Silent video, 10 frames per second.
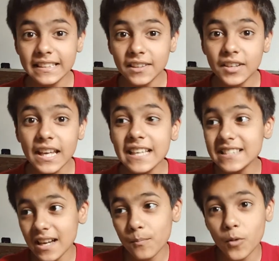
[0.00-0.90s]
that there is
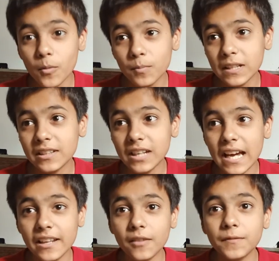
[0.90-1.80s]
a popular
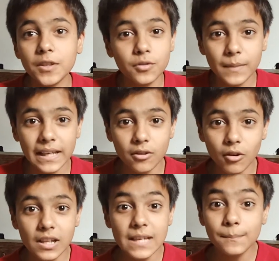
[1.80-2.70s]
kind of, you may
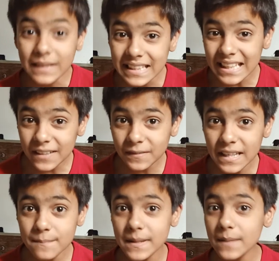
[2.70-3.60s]
call, belief
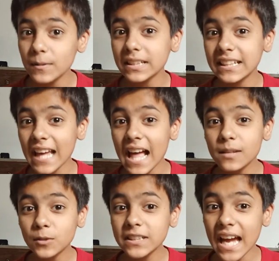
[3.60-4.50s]
in people that
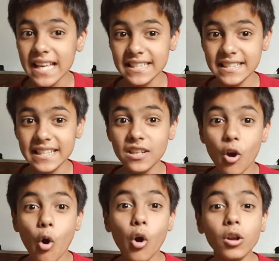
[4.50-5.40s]
Albert Einstein
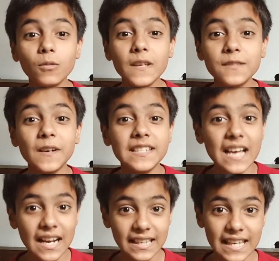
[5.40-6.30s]
always was
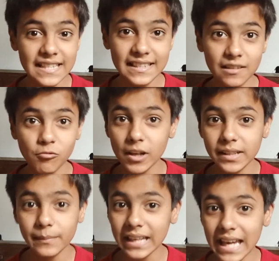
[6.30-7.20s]
against the
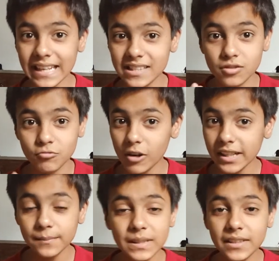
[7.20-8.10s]
quantum mechanics,
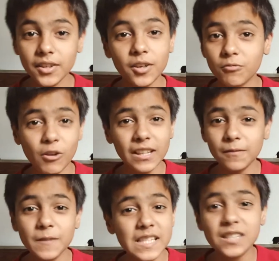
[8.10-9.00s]
quantum theory or quantum
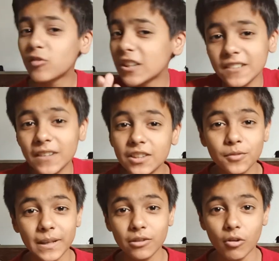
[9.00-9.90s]
physics, whatever you
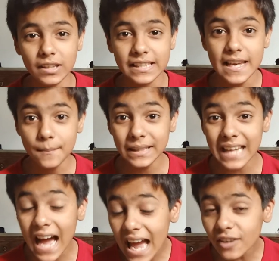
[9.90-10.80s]
may call it. But
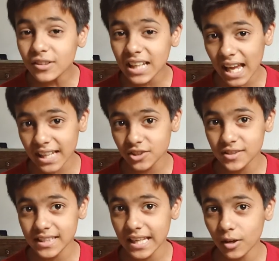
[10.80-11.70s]
I would like to
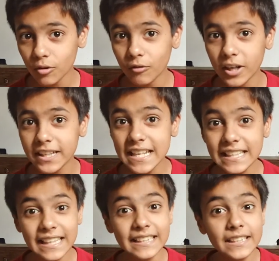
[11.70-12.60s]
say over it
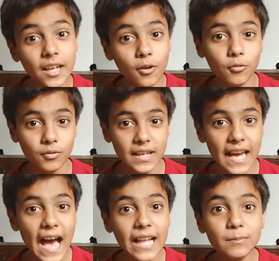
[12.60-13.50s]
that no,
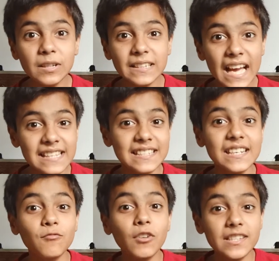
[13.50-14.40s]
Albert
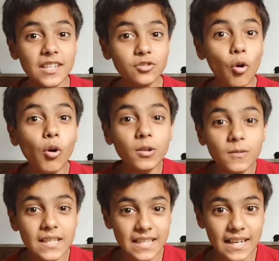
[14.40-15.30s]
Einstein wasn't
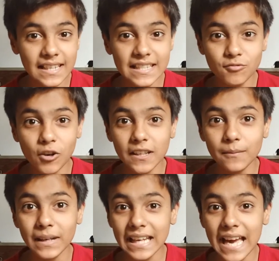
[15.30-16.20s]
always against
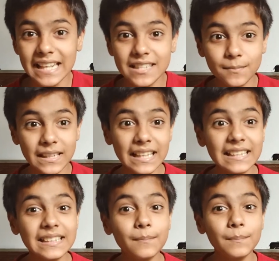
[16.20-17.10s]
quantum mechanics, but
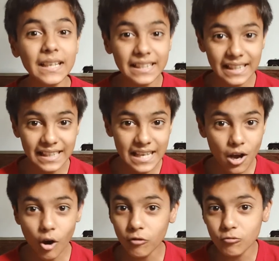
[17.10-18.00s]
in the beginning
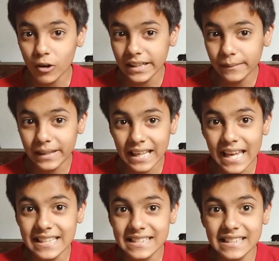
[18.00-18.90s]
of quantum
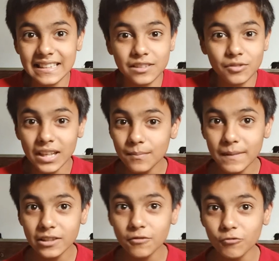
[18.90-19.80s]
mechanics, in the
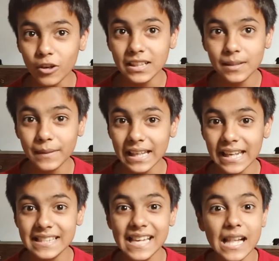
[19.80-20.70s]
development of quantum
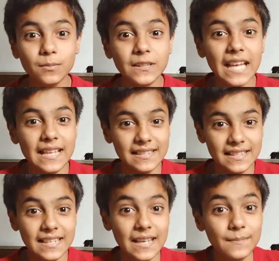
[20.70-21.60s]
mechanics, Albert
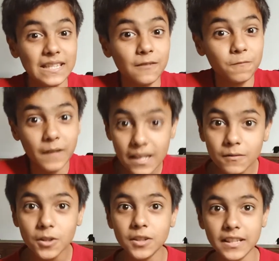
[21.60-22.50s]
Einstein himself
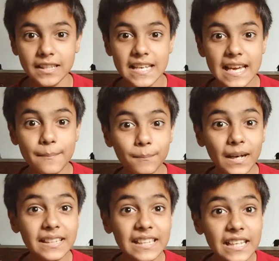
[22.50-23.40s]
favored it.
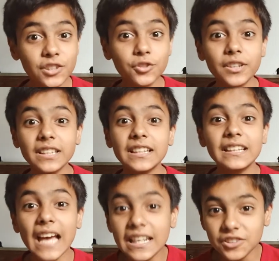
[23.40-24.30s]
But during the
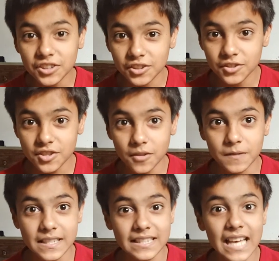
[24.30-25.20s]
latter years of
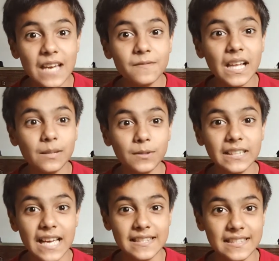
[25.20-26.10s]
his life, Albert
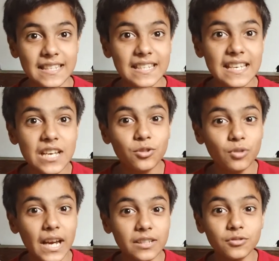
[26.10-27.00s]
Einstein
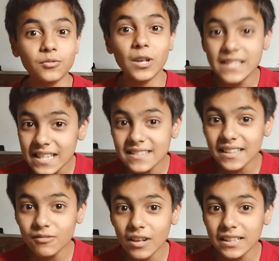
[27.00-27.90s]
tried to resist
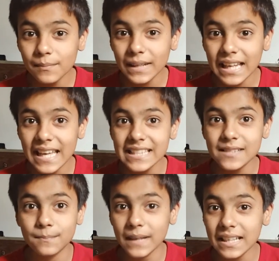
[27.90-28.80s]
the quantum
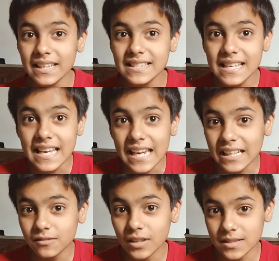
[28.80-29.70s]
mechanics because
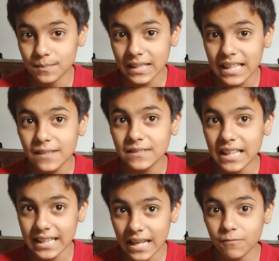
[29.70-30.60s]
it was believed
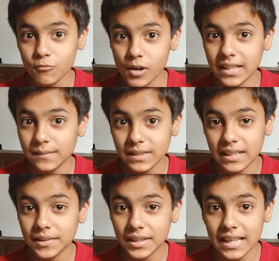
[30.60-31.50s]
that if quantum
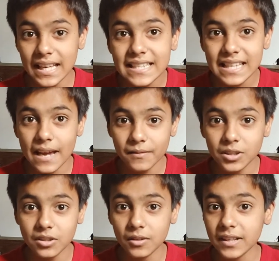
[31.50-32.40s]
theory is
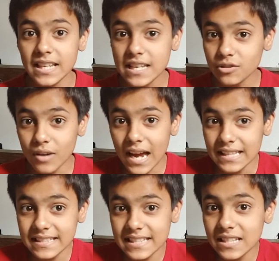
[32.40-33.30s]
ever correct, so
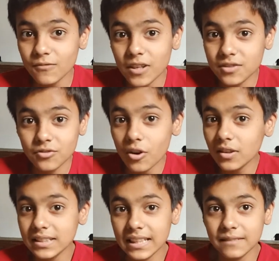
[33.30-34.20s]
Einstein was
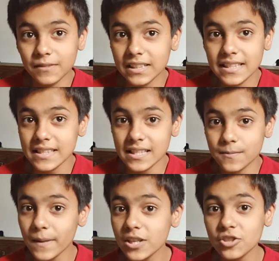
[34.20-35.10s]
wrong then with his
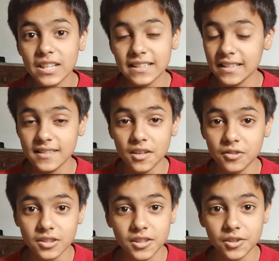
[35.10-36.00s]
special and the
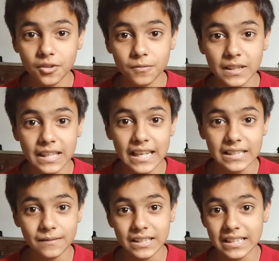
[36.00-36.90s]
general theory of
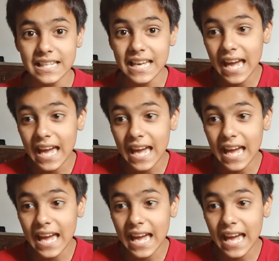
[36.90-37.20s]
relativity.